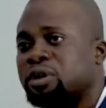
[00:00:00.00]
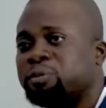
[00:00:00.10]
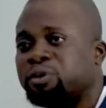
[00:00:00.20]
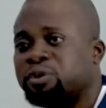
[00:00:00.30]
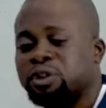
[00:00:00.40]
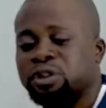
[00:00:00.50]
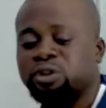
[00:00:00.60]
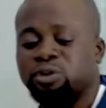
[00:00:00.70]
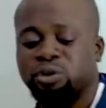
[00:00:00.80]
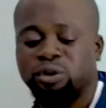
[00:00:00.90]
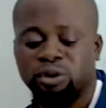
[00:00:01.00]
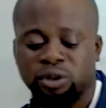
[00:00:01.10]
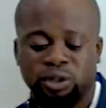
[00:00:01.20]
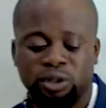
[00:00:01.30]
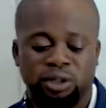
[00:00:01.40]
putting into
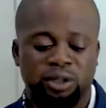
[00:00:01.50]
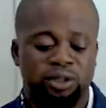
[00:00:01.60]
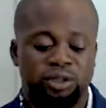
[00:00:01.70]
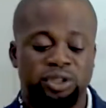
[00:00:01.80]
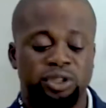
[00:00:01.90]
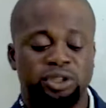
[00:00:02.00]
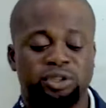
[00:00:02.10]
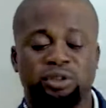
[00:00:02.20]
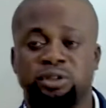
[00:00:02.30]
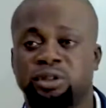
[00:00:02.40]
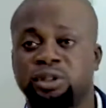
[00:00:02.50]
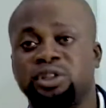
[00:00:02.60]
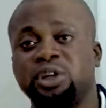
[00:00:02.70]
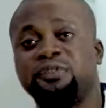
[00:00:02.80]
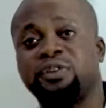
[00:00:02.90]
consideration the
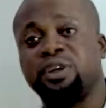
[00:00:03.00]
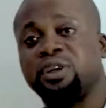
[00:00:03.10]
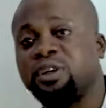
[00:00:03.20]
safety